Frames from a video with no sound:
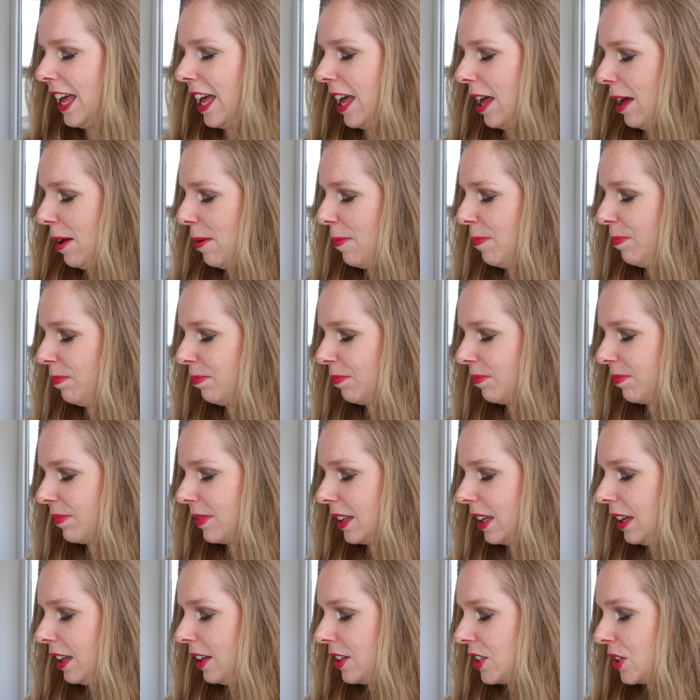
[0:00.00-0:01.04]
Um,
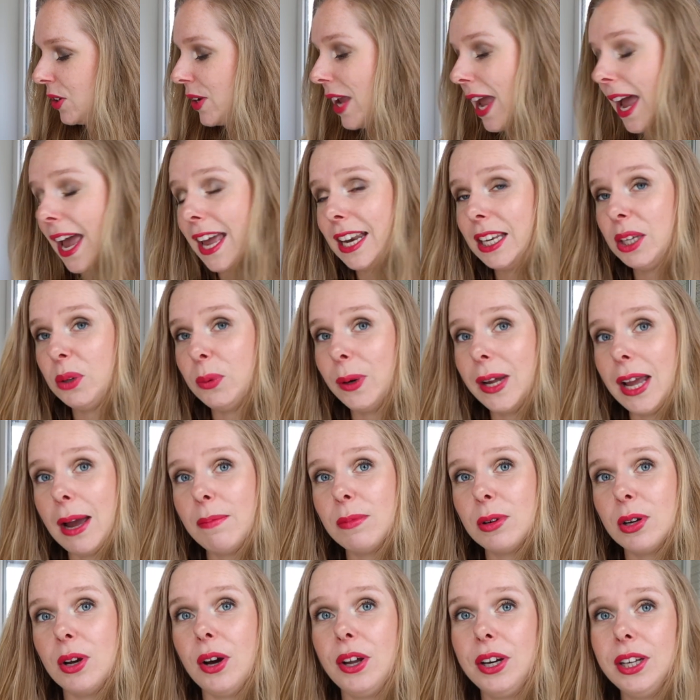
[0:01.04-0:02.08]
so yeah, anyway,
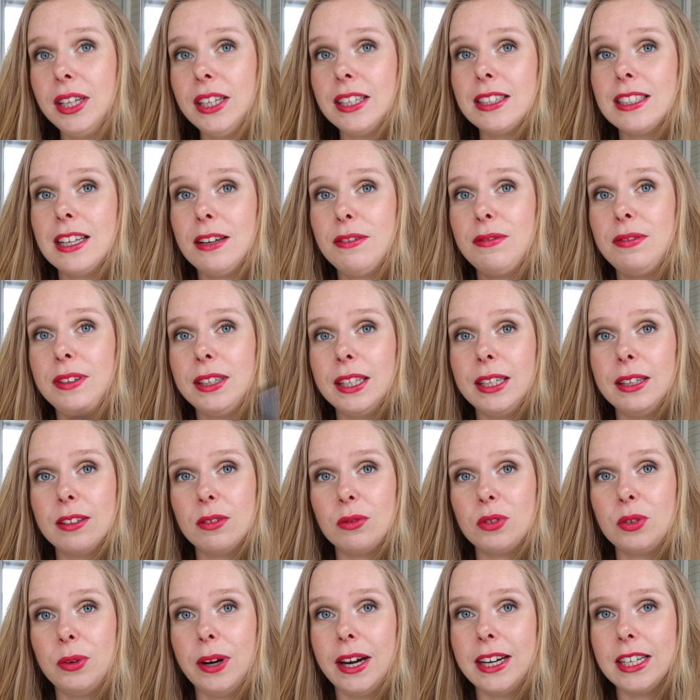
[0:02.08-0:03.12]
I'm gonna
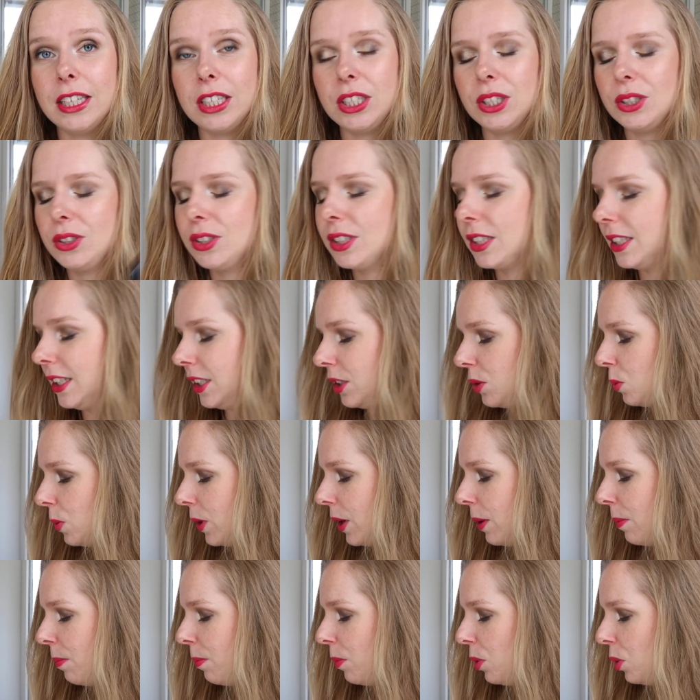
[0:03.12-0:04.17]
definitely try to use this
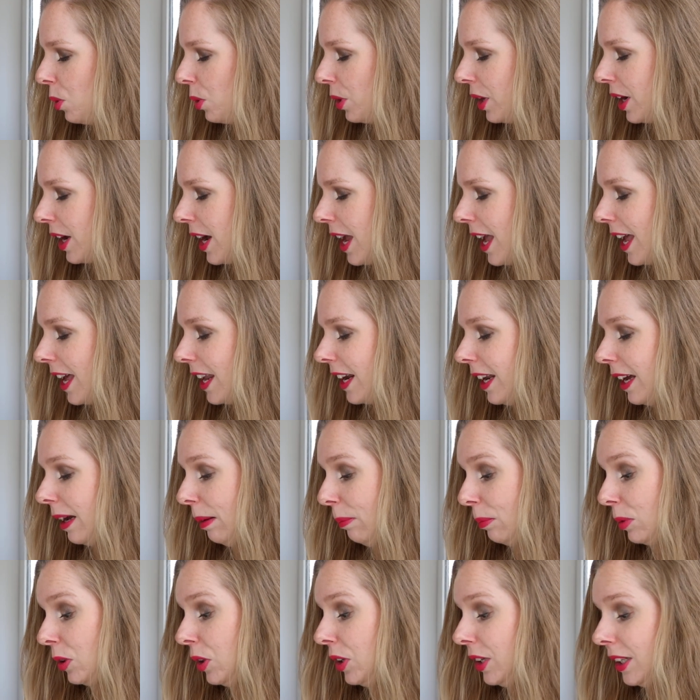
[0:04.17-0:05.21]
one more and
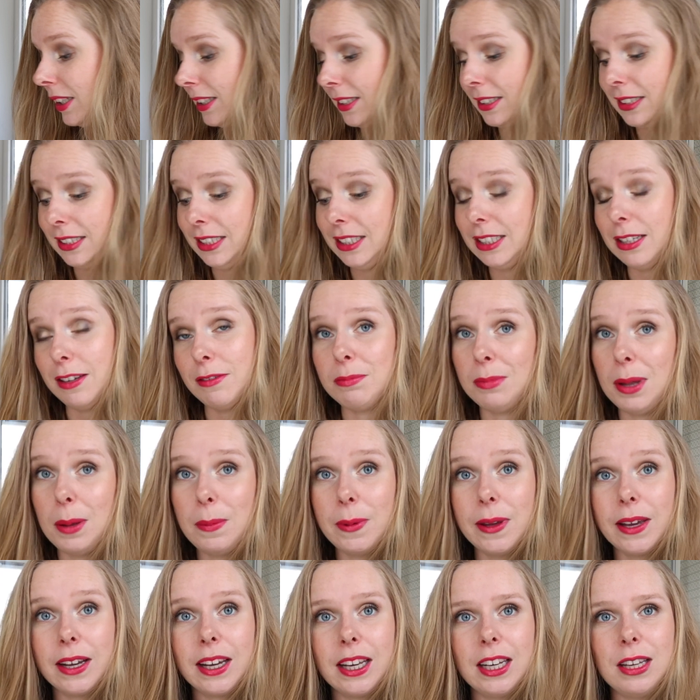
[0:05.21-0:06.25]
I'm gonna see if
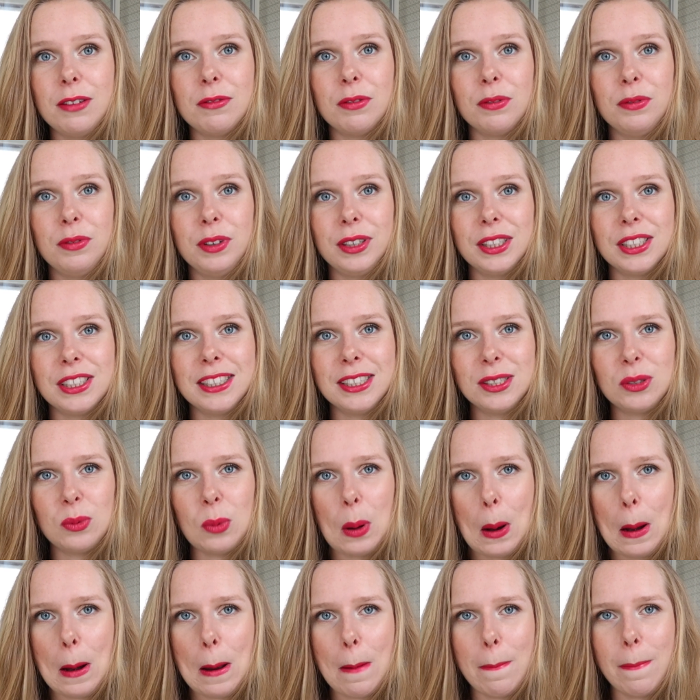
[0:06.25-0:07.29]
maybe I can even finish this
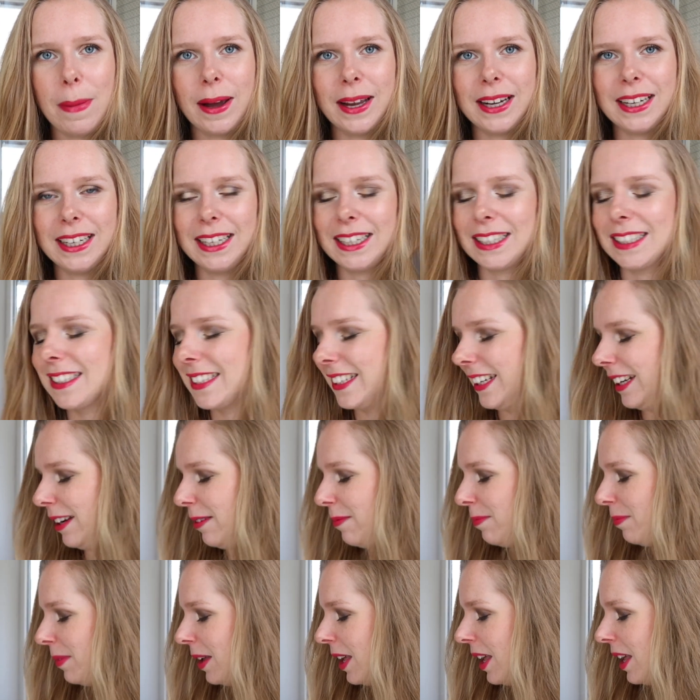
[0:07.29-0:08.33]
one by next
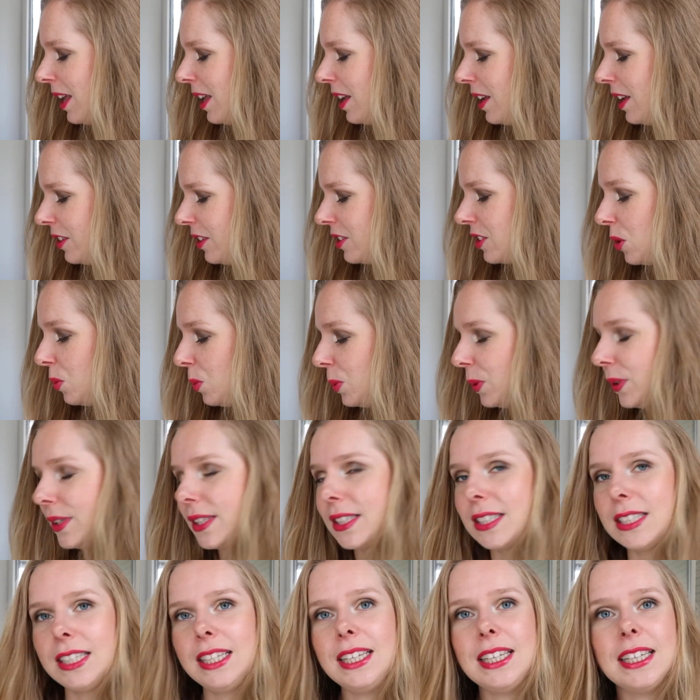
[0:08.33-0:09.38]
time. So we'll
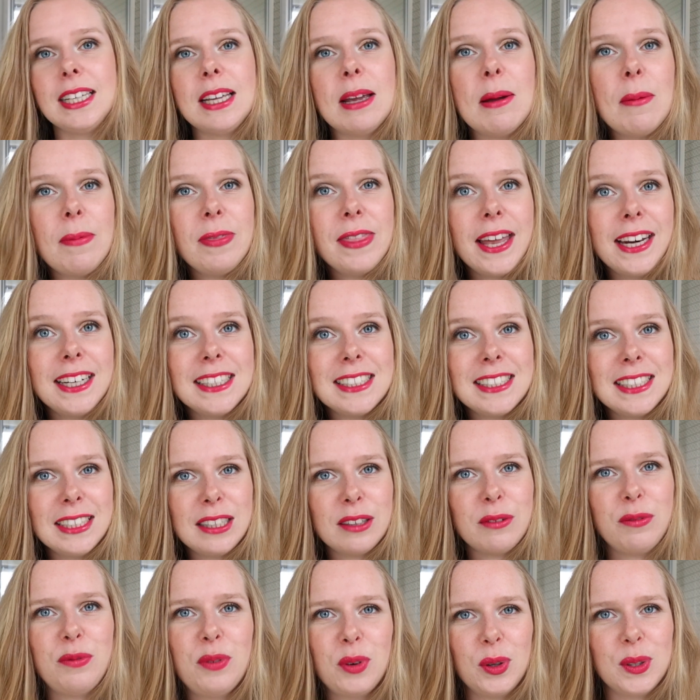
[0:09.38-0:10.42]
see. That is
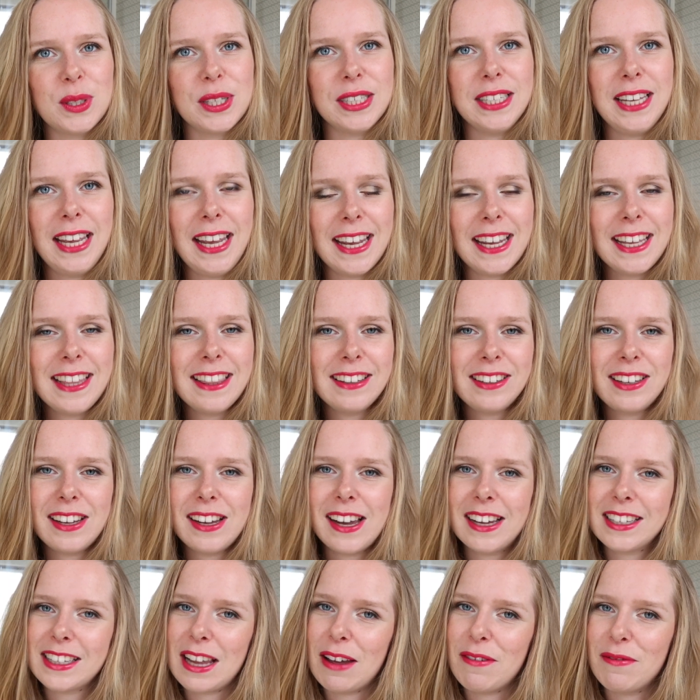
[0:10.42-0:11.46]
it for today. Thank
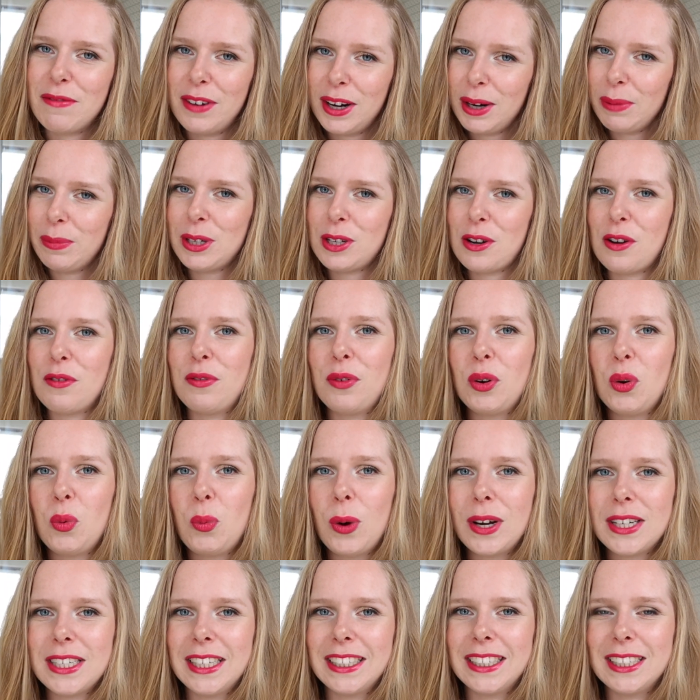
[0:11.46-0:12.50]
you guys very much for
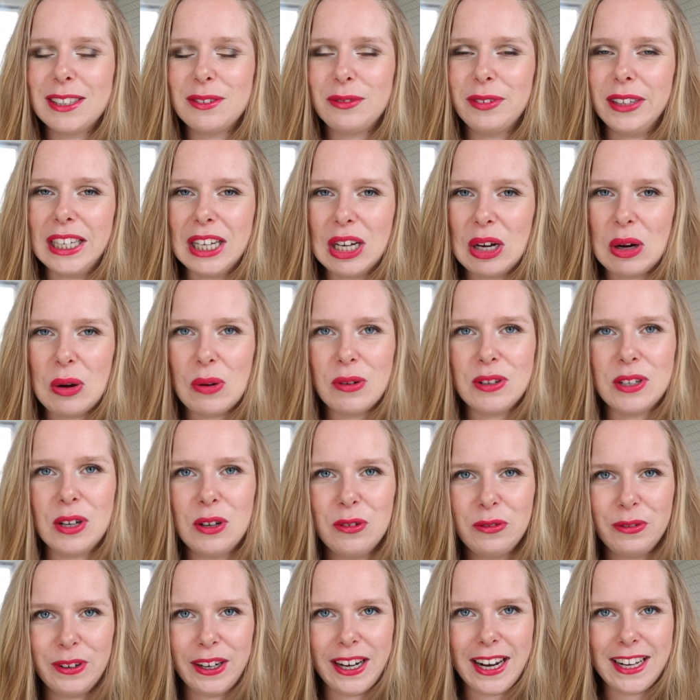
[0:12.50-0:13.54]
watching this video.
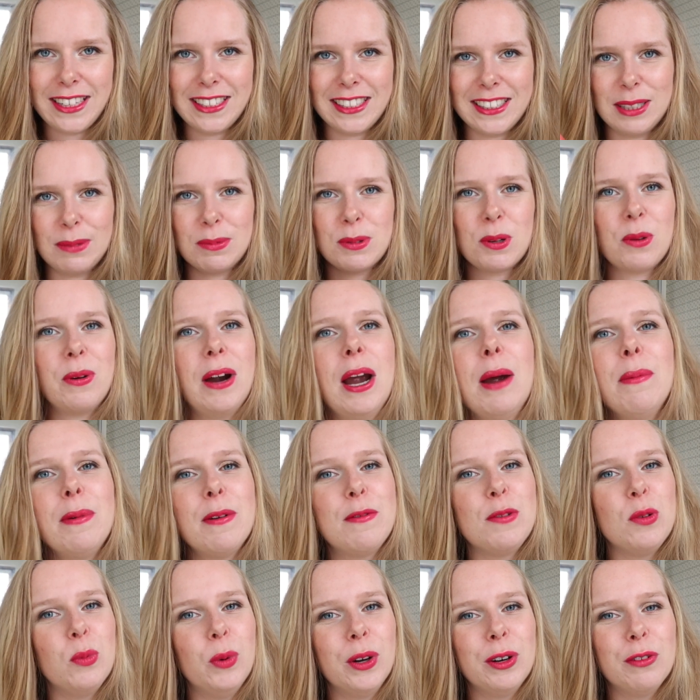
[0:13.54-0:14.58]
Don't forget to subscribe
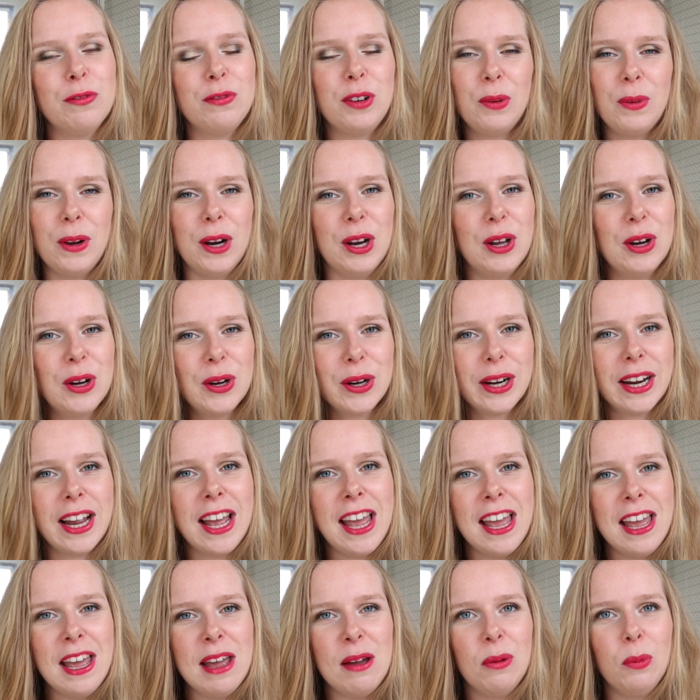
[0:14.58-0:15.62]
if you want to follow along
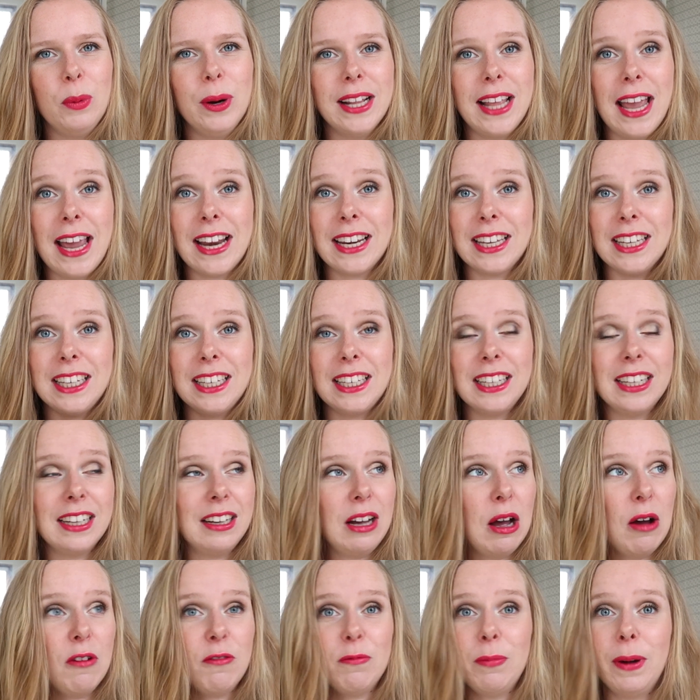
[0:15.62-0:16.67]
with any
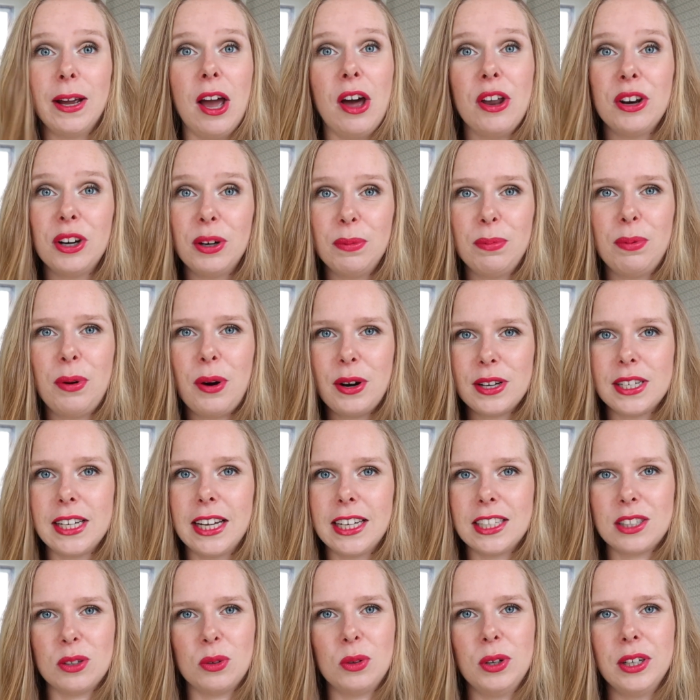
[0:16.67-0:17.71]
of my other
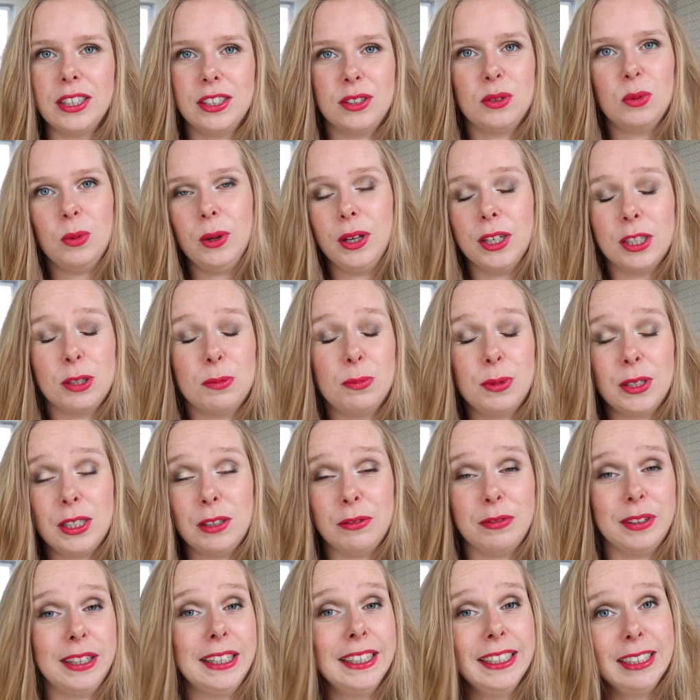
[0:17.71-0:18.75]
projects or this one
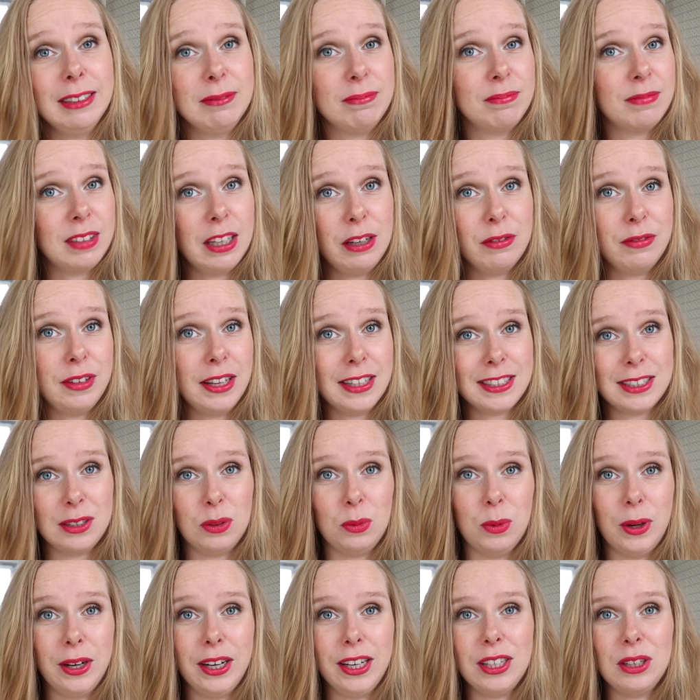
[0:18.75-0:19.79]
specifically, if that's
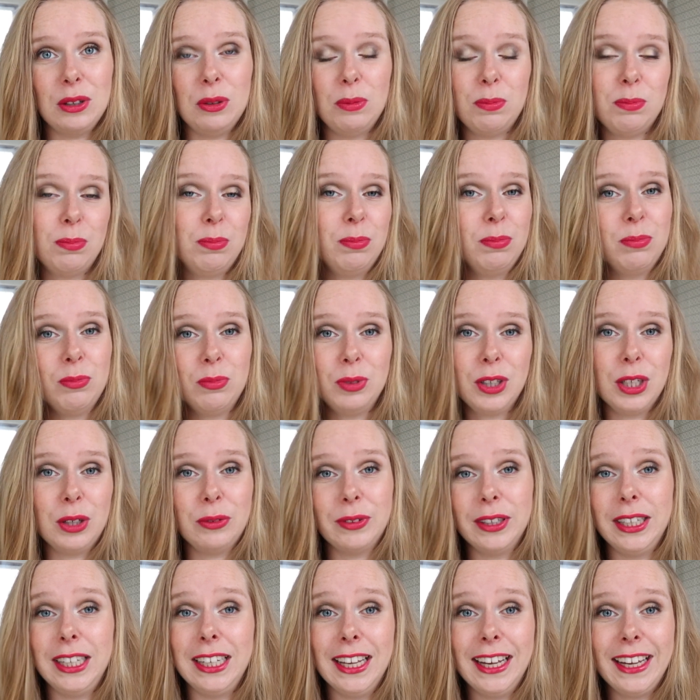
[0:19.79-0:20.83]
the one that you really,
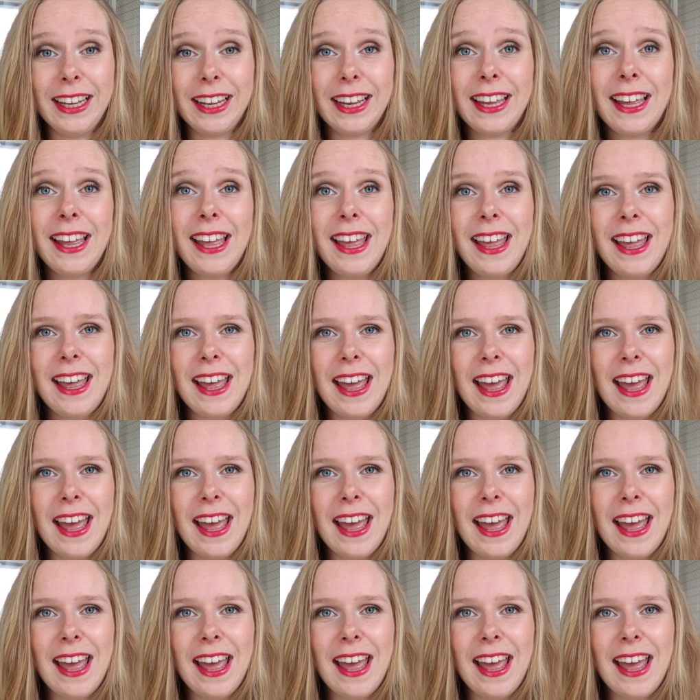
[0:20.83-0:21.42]
really like.